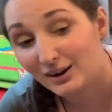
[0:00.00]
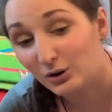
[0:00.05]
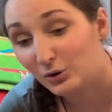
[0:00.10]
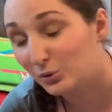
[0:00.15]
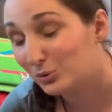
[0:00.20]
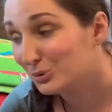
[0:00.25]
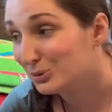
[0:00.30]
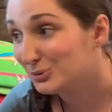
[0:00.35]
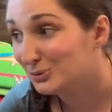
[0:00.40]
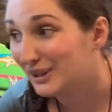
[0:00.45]

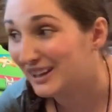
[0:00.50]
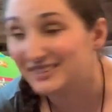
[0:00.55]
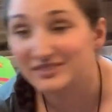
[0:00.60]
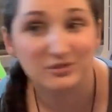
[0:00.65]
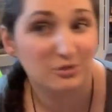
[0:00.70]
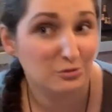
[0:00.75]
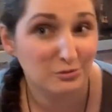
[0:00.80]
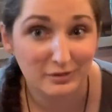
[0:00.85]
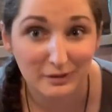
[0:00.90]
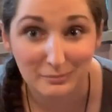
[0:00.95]
or like
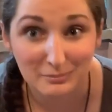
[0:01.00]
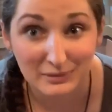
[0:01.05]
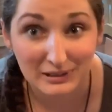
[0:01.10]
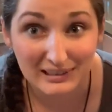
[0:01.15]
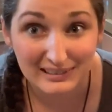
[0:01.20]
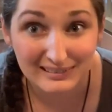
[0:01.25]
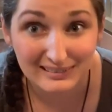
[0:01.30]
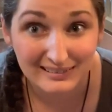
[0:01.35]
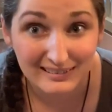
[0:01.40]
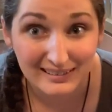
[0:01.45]

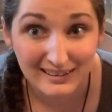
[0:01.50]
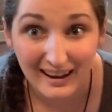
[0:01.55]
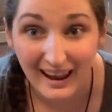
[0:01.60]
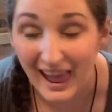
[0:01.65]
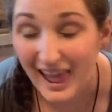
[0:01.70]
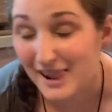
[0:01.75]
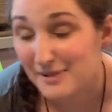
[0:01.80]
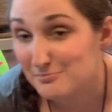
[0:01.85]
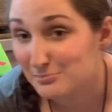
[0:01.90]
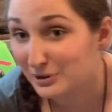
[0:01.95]
November
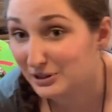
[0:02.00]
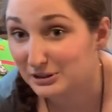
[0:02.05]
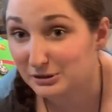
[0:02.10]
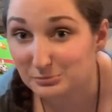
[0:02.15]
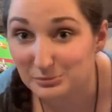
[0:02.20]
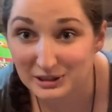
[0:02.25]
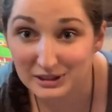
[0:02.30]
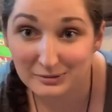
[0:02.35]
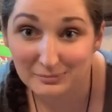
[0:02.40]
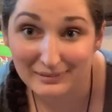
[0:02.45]
and bring them
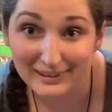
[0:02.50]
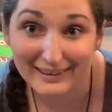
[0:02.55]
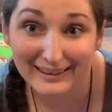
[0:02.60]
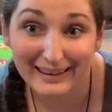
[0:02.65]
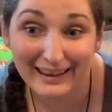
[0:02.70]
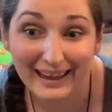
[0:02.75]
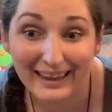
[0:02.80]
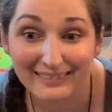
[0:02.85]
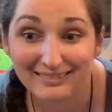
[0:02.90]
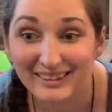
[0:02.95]
with me
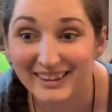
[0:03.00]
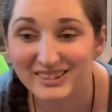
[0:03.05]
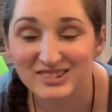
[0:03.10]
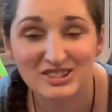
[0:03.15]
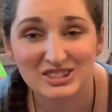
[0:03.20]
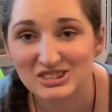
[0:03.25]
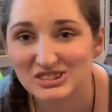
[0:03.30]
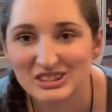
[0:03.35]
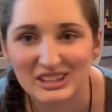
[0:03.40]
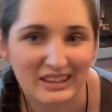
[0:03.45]
and like
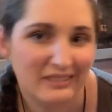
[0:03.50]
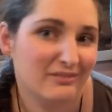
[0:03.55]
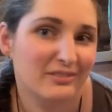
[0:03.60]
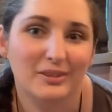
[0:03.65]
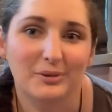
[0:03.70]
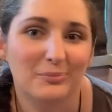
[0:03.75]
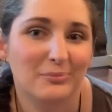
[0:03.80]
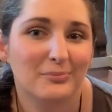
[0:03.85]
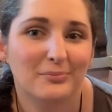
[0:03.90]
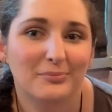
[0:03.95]
just give
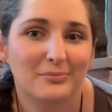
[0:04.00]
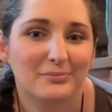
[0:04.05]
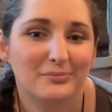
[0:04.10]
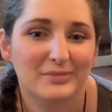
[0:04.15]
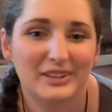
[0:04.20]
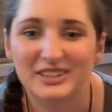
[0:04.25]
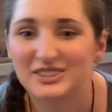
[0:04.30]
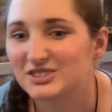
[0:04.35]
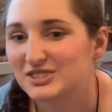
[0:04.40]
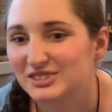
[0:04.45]
them,
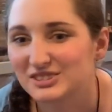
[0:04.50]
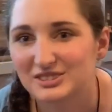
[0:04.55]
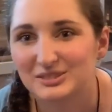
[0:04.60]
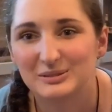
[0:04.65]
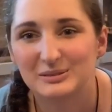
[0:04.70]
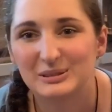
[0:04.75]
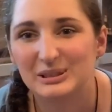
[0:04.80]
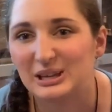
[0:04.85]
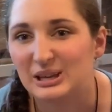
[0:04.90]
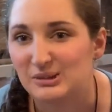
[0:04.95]
like
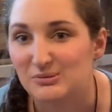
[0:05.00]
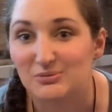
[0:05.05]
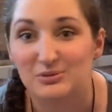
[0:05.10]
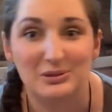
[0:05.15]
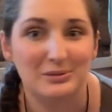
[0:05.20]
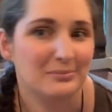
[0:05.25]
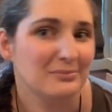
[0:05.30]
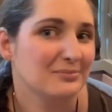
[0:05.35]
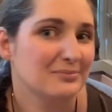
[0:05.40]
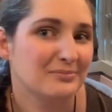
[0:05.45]
just give
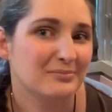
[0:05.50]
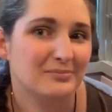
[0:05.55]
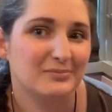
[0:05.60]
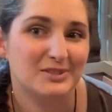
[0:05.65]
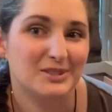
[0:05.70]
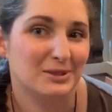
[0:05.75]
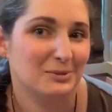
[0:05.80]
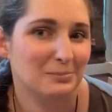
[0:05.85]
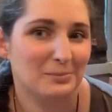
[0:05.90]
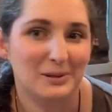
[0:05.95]
them
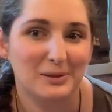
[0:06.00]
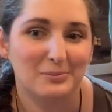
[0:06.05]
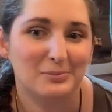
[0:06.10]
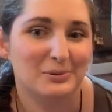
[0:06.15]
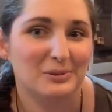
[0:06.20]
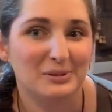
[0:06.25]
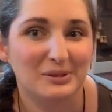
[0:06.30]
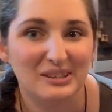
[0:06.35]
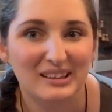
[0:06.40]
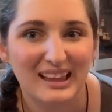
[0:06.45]
to the
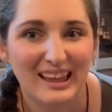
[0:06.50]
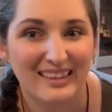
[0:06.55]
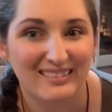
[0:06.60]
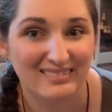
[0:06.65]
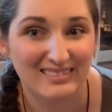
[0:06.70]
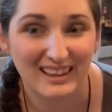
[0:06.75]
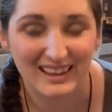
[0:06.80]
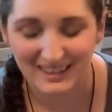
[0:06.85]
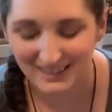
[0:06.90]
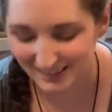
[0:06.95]
people. And
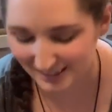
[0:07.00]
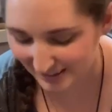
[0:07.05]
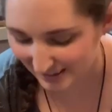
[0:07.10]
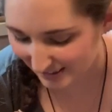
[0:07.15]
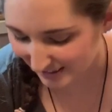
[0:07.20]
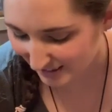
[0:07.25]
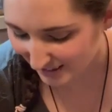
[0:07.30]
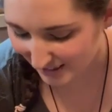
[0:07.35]
like,